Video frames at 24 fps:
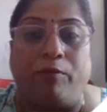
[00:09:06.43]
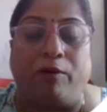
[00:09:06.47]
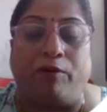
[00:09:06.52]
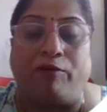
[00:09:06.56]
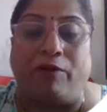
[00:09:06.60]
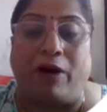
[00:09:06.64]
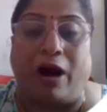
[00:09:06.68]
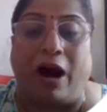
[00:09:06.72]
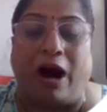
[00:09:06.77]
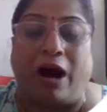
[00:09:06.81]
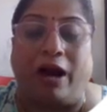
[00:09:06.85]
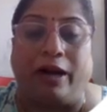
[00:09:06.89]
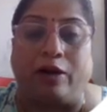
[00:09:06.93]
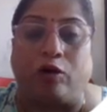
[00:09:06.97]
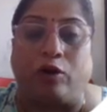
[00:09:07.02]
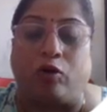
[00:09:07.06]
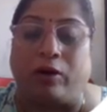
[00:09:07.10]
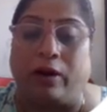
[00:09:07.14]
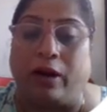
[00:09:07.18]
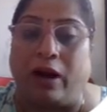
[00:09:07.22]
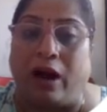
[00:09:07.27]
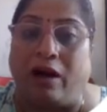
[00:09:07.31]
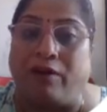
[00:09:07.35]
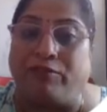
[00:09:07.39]
of a art or
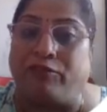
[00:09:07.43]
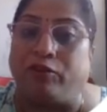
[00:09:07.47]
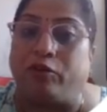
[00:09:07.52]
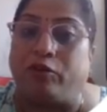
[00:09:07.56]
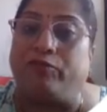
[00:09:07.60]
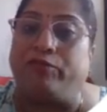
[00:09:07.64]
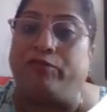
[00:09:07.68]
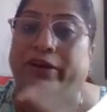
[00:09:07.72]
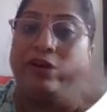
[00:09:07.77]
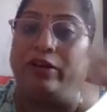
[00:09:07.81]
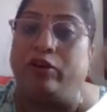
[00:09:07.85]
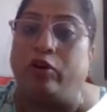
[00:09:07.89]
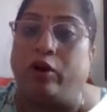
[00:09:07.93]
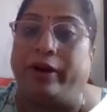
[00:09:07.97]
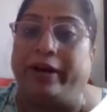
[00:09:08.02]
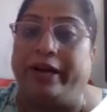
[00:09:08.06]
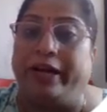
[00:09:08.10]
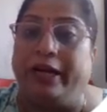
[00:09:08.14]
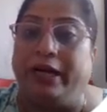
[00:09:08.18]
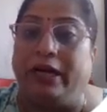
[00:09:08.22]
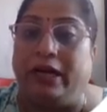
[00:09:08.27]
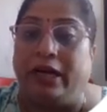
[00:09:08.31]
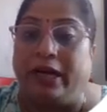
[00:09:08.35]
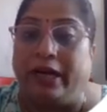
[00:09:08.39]
craft, or when you are
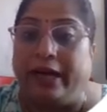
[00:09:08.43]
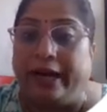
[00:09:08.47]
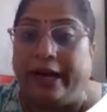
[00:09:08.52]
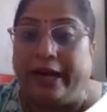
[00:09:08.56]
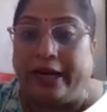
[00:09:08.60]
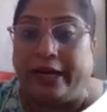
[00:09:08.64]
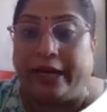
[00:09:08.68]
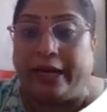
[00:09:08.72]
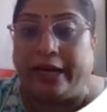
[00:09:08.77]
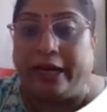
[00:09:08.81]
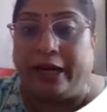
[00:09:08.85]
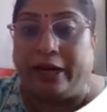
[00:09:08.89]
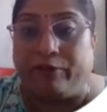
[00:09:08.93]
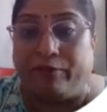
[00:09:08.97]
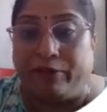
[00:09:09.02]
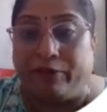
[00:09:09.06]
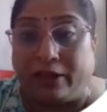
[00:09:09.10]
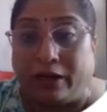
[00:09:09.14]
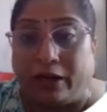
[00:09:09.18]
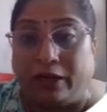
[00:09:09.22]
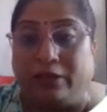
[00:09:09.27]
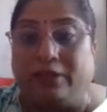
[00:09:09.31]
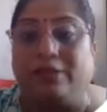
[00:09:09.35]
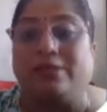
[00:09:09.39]
integrating it with
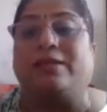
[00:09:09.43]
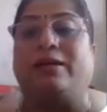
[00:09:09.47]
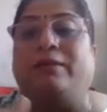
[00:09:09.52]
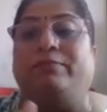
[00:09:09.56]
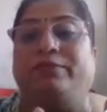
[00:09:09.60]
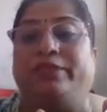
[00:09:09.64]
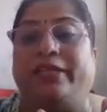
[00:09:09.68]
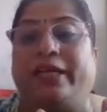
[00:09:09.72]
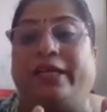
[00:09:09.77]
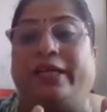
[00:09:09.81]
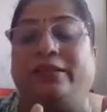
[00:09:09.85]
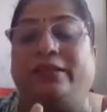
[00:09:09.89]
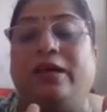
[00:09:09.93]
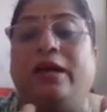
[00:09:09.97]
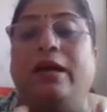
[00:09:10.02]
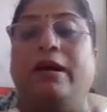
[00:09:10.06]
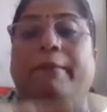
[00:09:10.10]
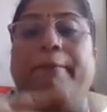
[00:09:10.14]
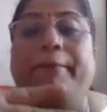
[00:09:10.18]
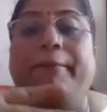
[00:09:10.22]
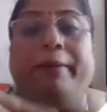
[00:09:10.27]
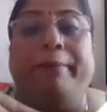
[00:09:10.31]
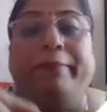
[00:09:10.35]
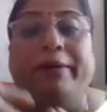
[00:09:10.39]
other subjects,
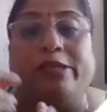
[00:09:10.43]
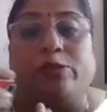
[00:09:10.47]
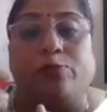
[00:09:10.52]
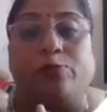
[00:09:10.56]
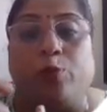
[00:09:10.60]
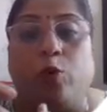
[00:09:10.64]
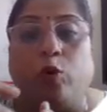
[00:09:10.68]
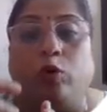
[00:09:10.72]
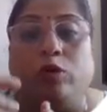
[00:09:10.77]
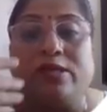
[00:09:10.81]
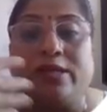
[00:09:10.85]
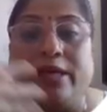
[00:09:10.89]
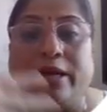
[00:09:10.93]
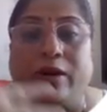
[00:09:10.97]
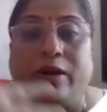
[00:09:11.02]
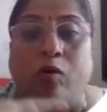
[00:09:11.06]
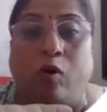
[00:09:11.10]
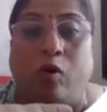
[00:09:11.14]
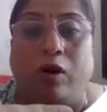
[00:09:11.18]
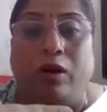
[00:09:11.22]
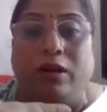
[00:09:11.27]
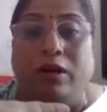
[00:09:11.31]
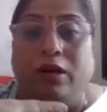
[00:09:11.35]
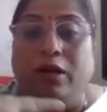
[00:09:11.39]
maybe sports and
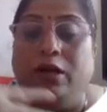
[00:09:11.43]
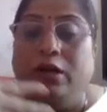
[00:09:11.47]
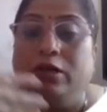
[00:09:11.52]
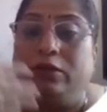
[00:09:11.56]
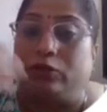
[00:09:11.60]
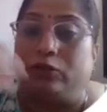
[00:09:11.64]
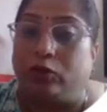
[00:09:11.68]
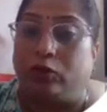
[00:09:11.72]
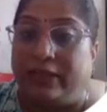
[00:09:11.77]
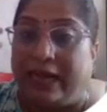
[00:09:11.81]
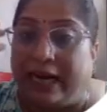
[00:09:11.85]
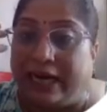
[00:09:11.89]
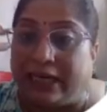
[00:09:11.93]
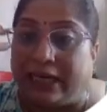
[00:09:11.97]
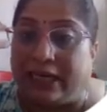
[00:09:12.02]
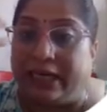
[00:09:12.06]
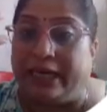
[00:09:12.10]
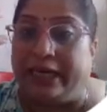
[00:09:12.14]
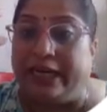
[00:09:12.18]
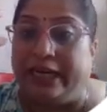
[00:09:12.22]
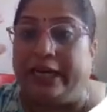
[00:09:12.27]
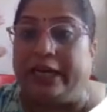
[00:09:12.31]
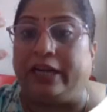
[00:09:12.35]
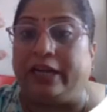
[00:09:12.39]
all. So that
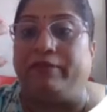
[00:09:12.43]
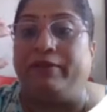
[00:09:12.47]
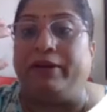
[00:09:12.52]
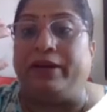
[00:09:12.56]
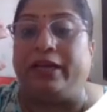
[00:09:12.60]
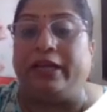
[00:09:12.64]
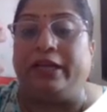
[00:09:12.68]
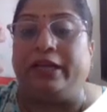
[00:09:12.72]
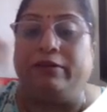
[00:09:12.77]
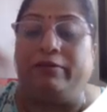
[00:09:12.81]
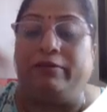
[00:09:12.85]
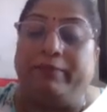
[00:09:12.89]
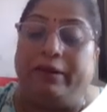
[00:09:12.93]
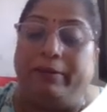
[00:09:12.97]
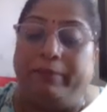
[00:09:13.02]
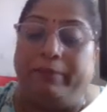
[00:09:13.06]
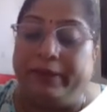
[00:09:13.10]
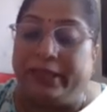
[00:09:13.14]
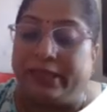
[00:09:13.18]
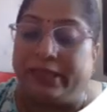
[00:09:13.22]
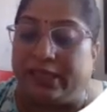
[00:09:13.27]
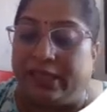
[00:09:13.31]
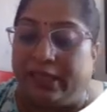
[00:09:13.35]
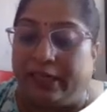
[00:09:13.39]
creativity will
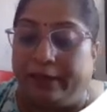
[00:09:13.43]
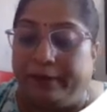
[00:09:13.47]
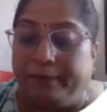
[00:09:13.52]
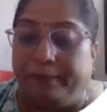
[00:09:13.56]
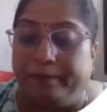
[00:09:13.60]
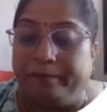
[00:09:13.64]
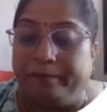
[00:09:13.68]
be seen.